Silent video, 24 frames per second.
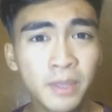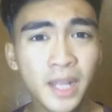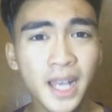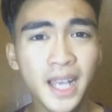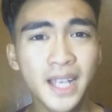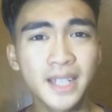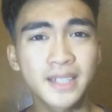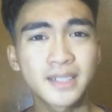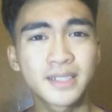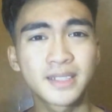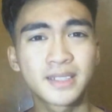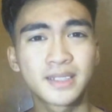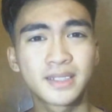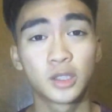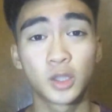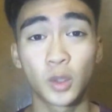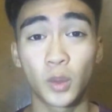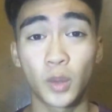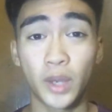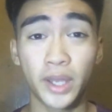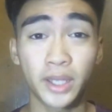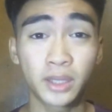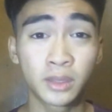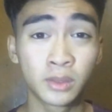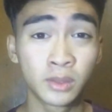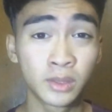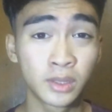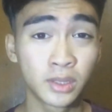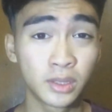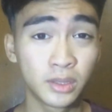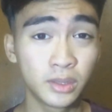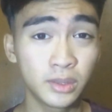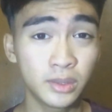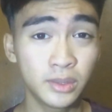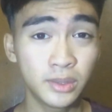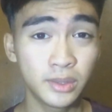blast! So I
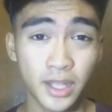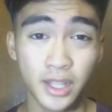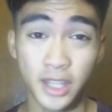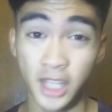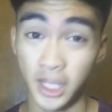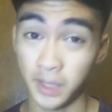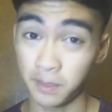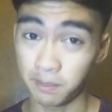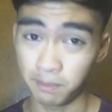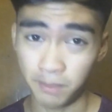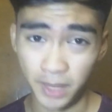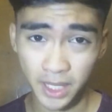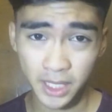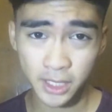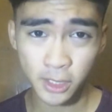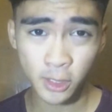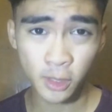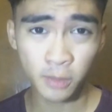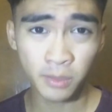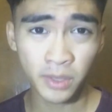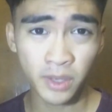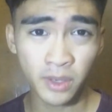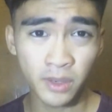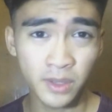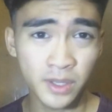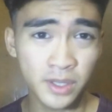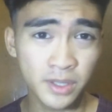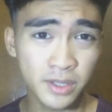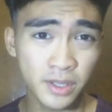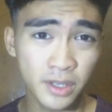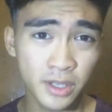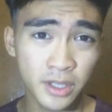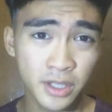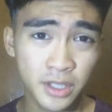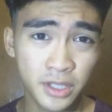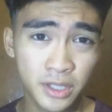conclude that based on my
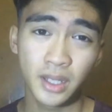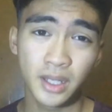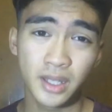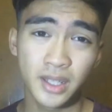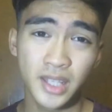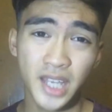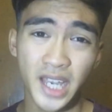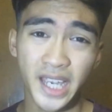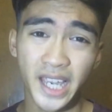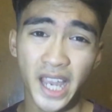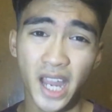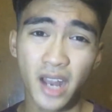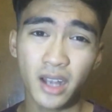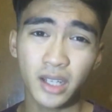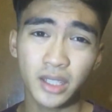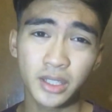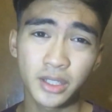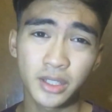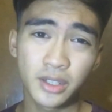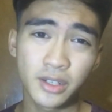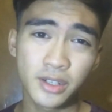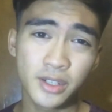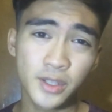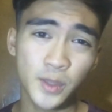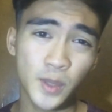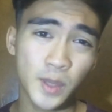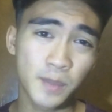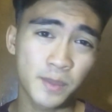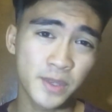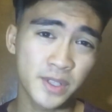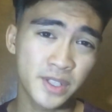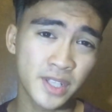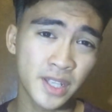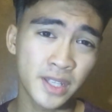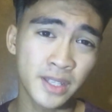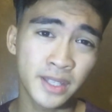research, the characters
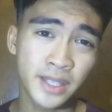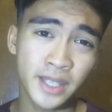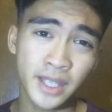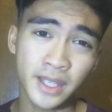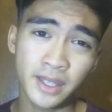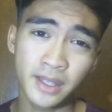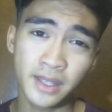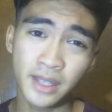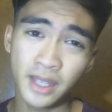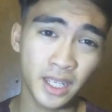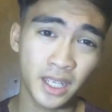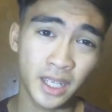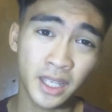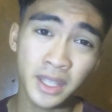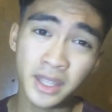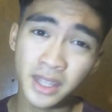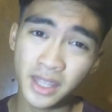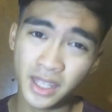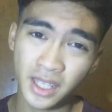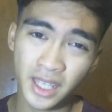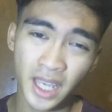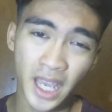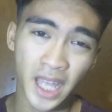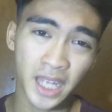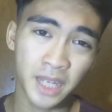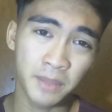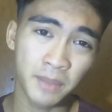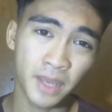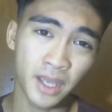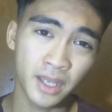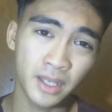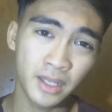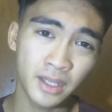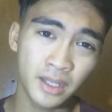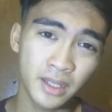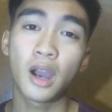represented in the
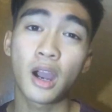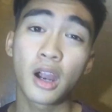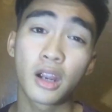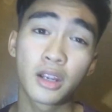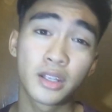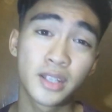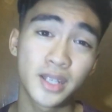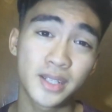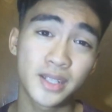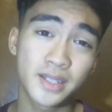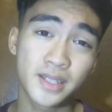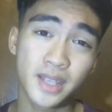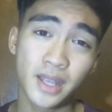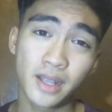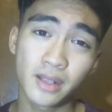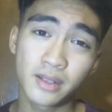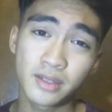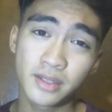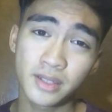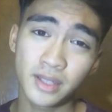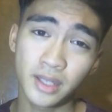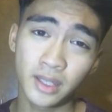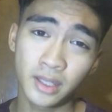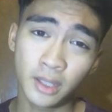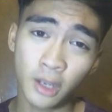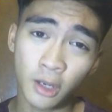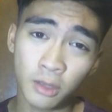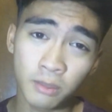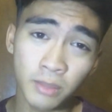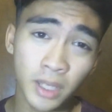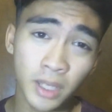anime are the cells in our